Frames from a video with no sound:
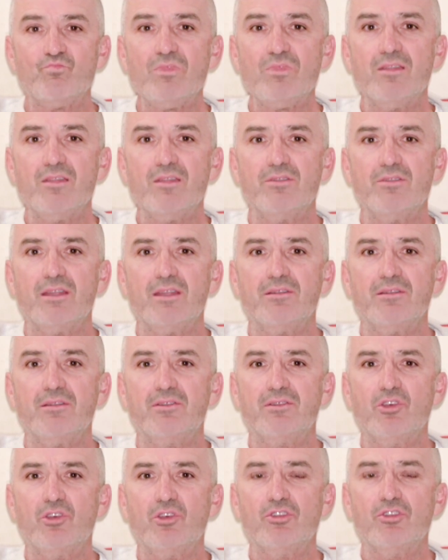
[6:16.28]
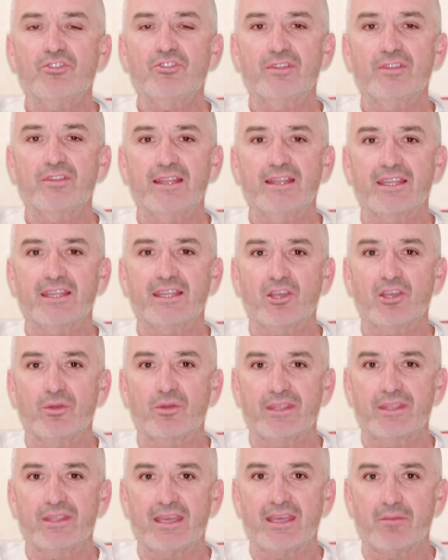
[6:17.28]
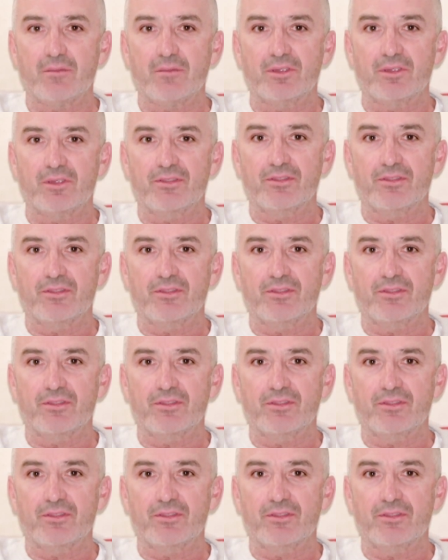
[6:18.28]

And notice the let go in the out breath.